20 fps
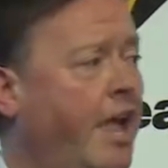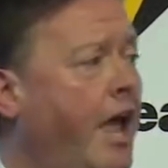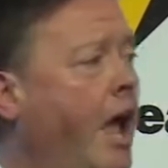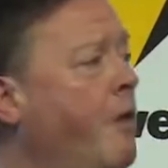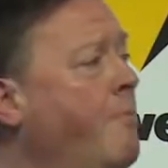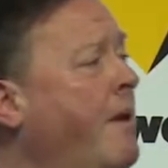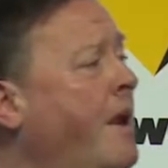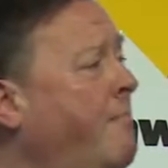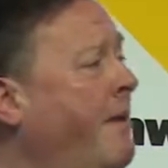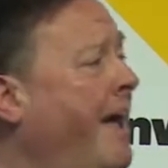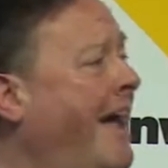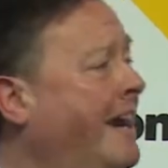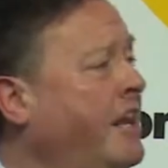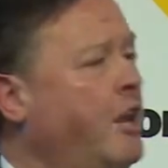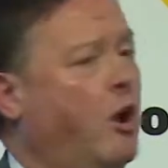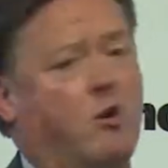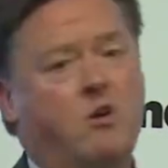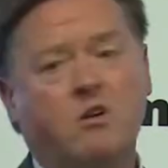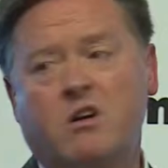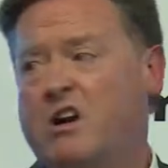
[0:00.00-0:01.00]
about a
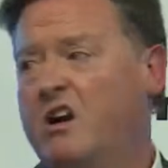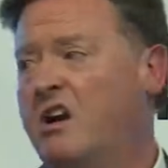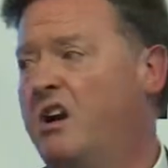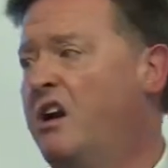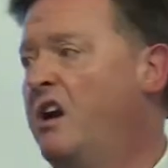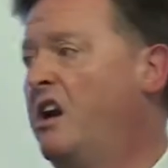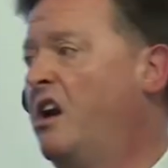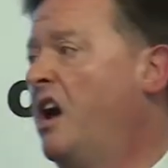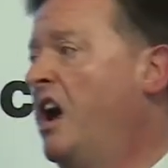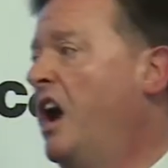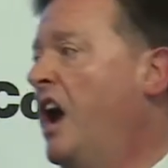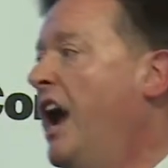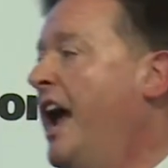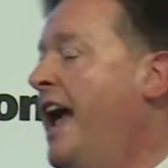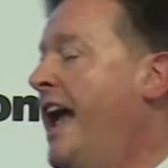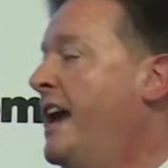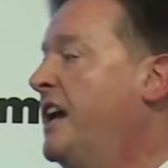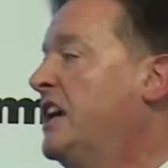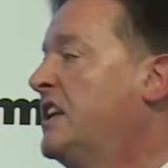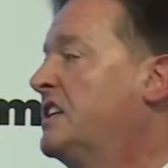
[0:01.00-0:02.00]
patio?
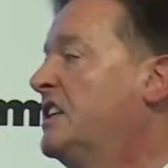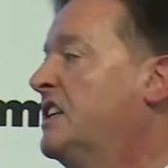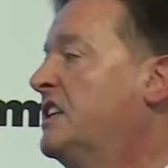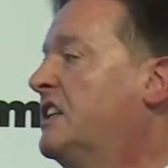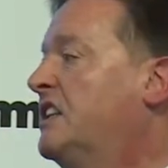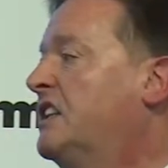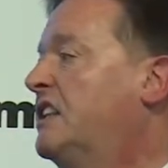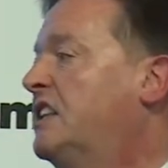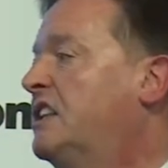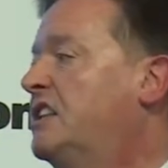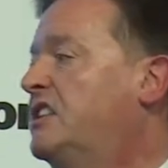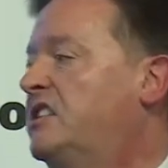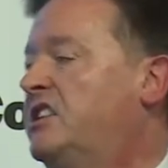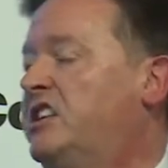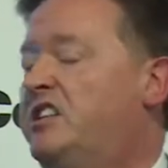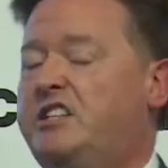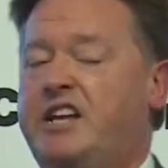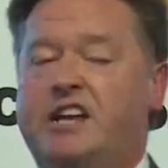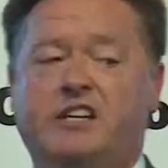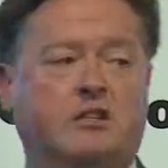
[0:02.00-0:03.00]
And she
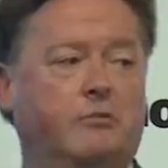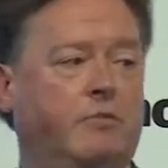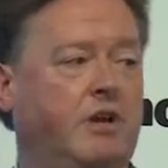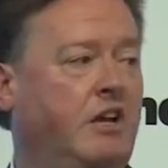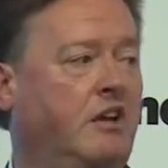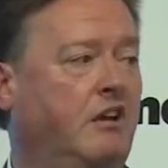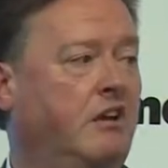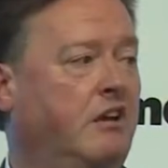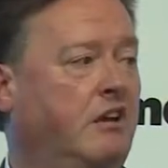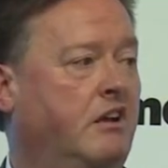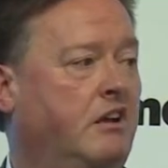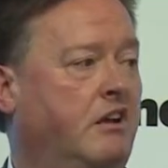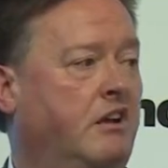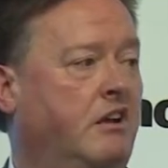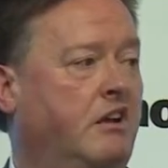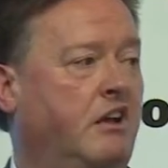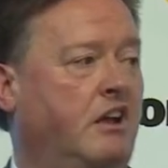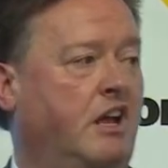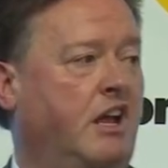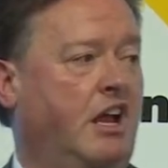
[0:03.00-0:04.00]
said to me,
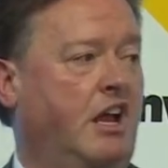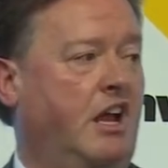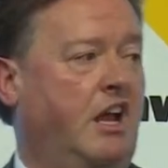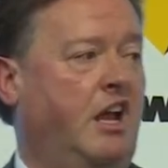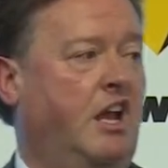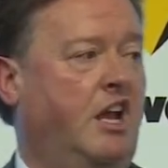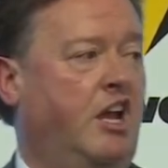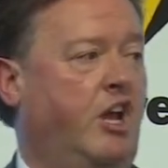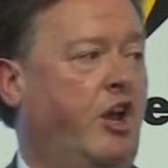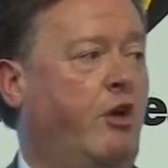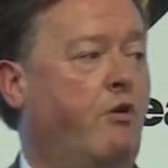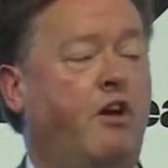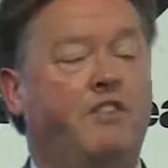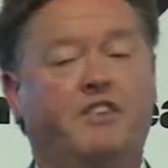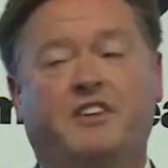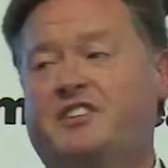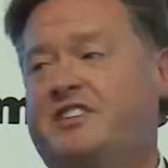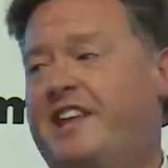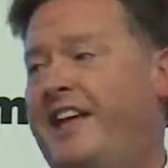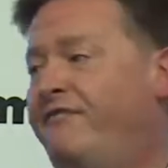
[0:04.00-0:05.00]
you're on the
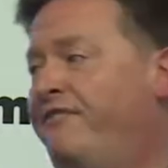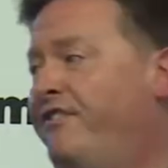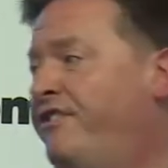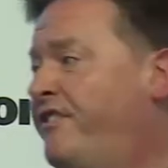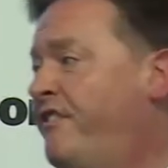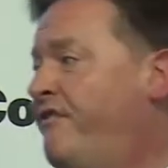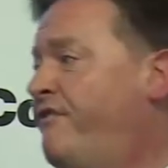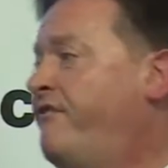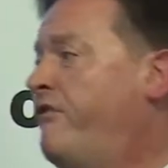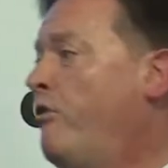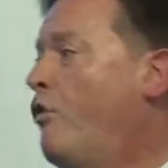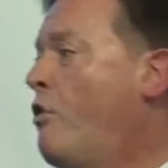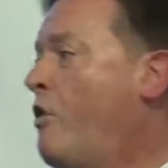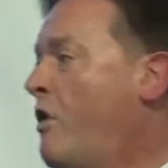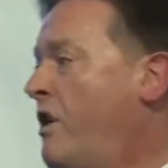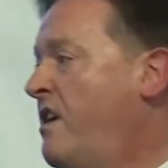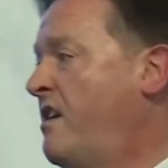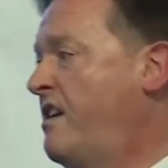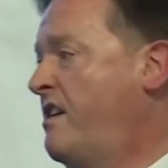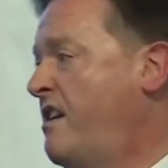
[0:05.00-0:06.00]
7th
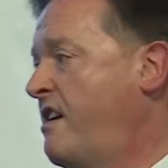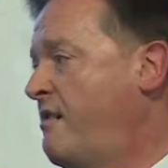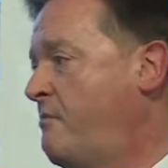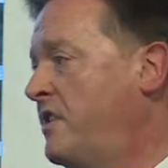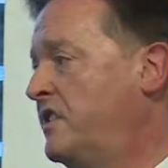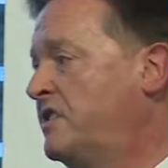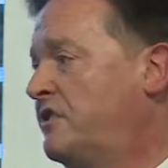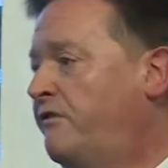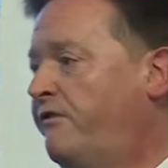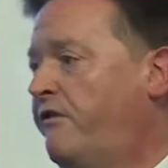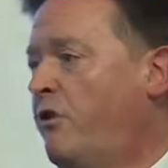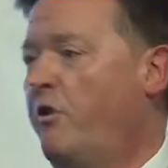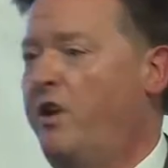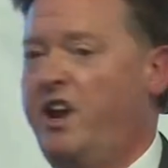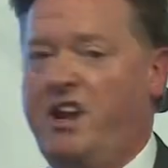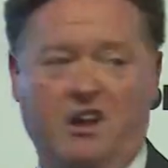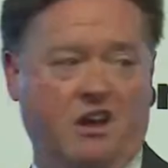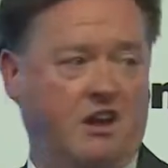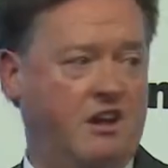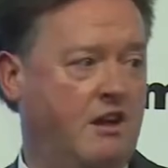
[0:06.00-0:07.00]
floor, Mr.
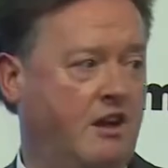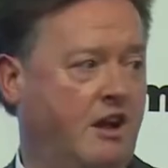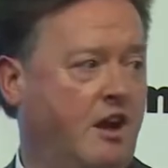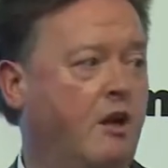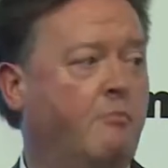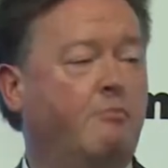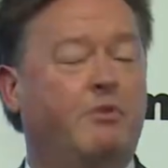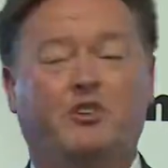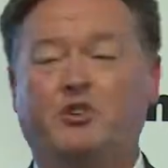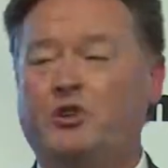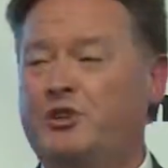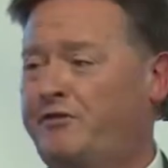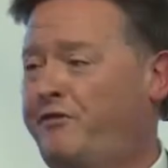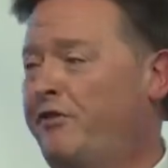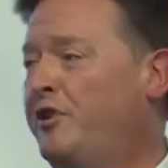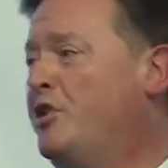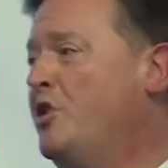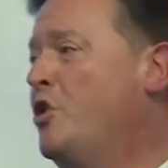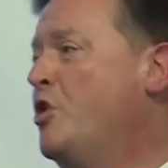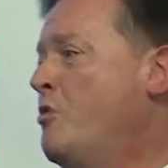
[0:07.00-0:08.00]
Foley. But just for
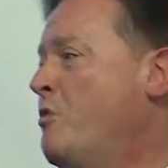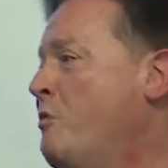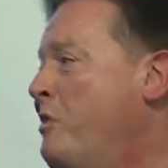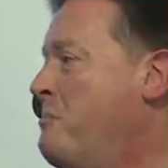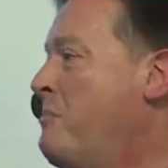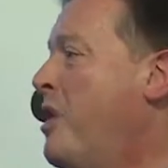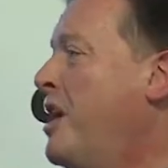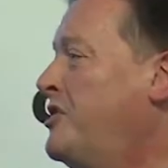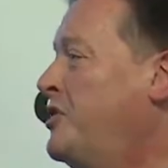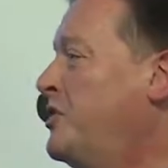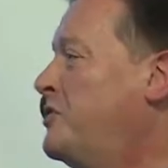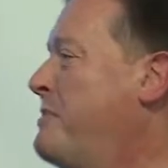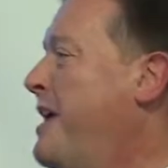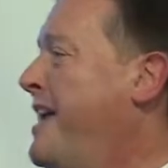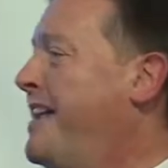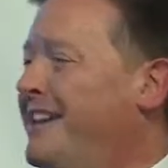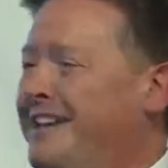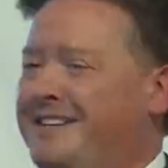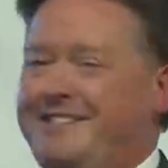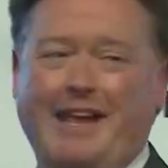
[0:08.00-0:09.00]
you, we might just
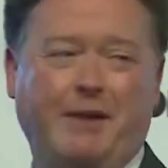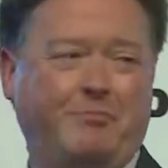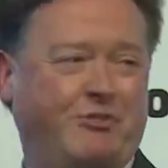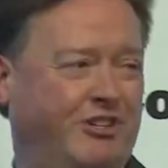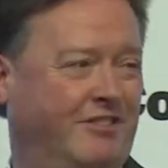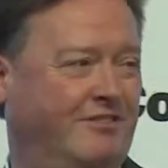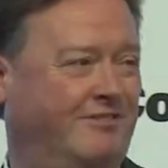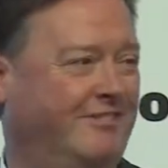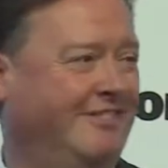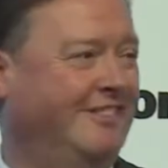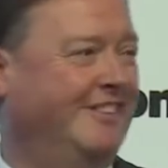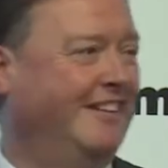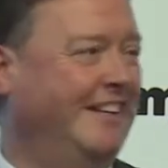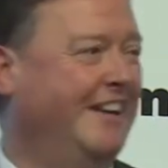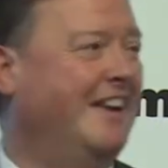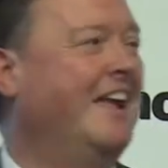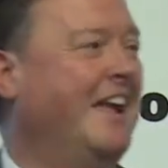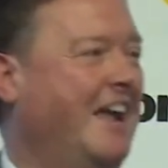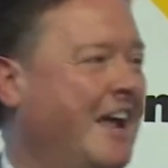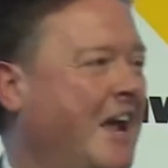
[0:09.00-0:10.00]
make an exception.
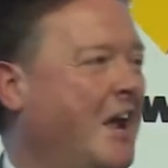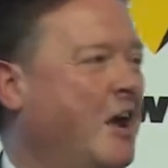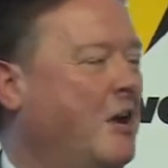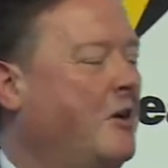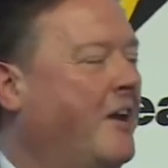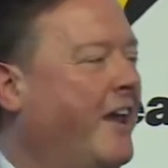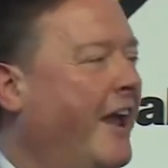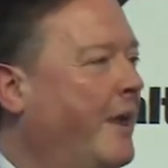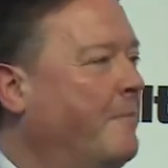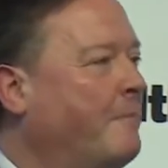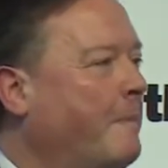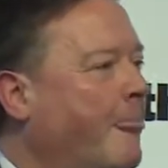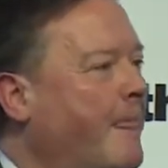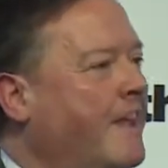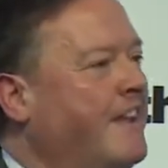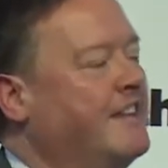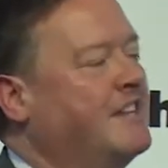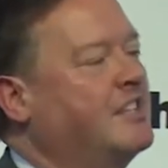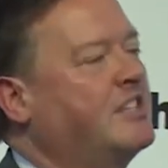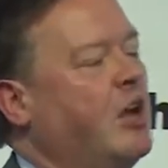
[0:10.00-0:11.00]
Okay.
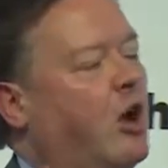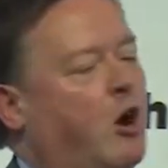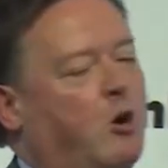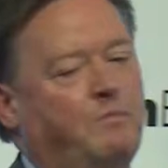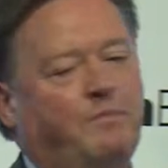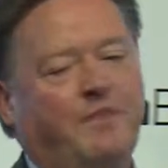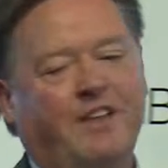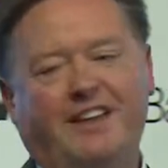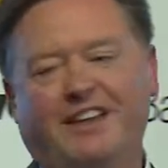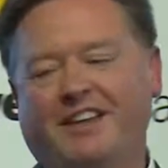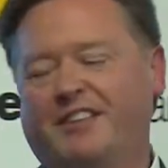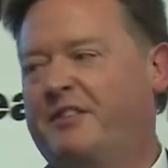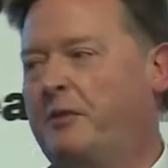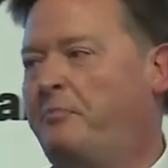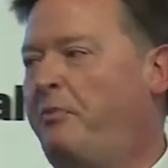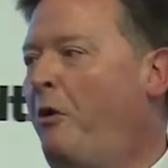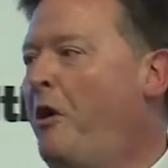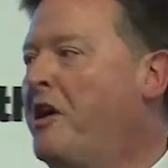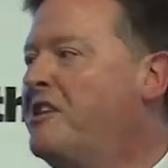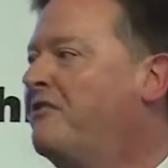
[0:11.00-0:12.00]
So the
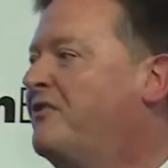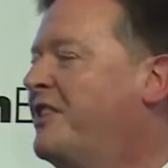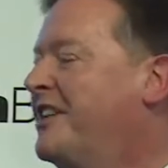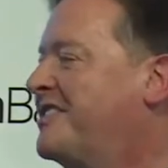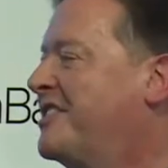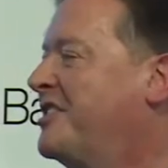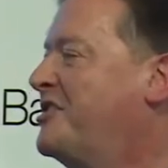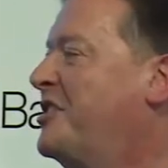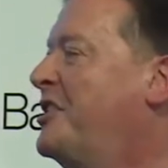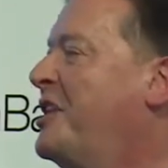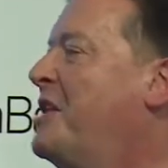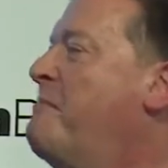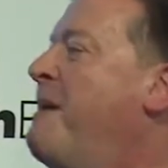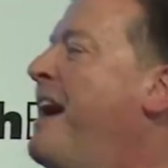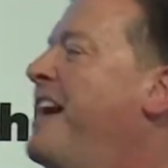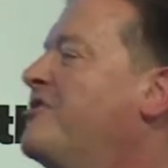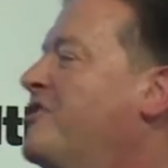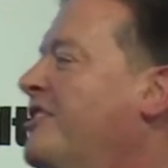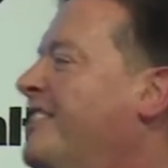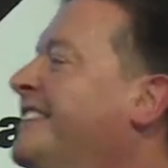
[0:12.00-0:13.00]
point of this, as you can
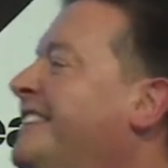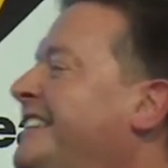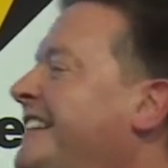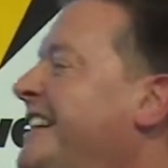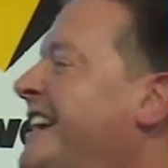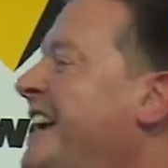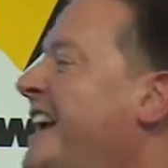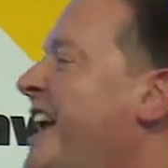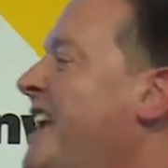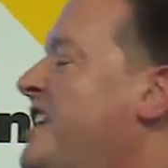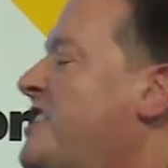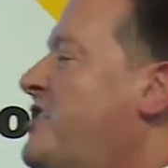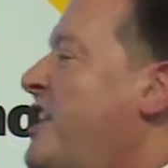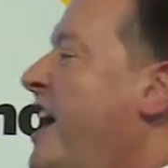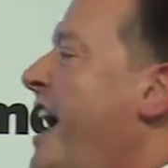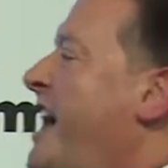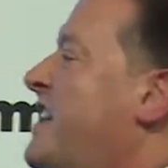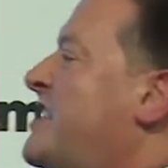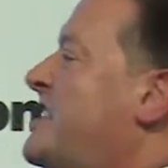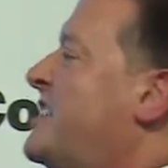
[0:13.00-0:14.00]
imagine, is
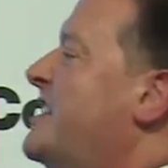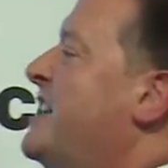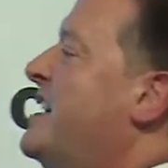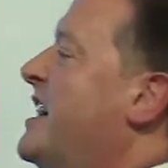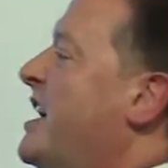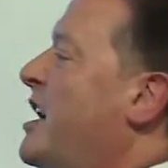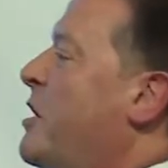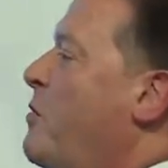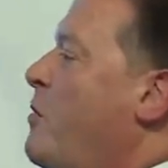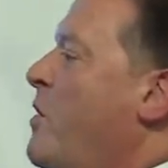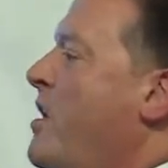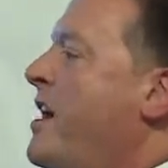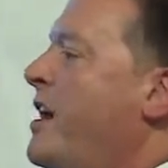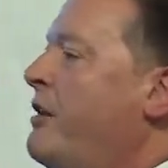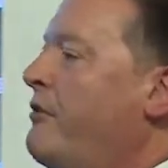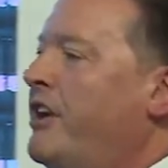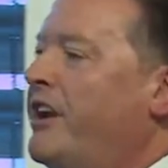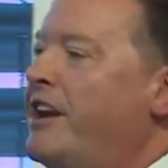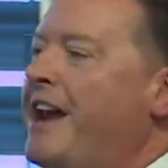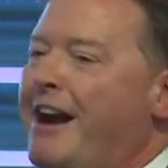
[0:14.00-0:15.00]
that we're
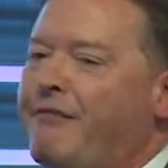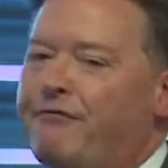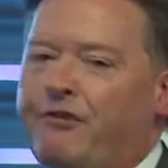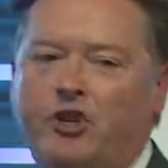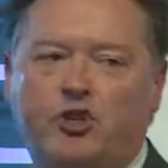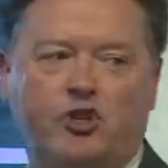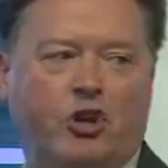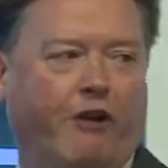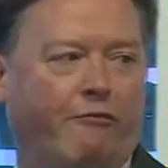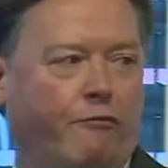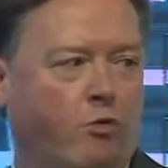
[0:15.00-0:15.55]
hearing an average of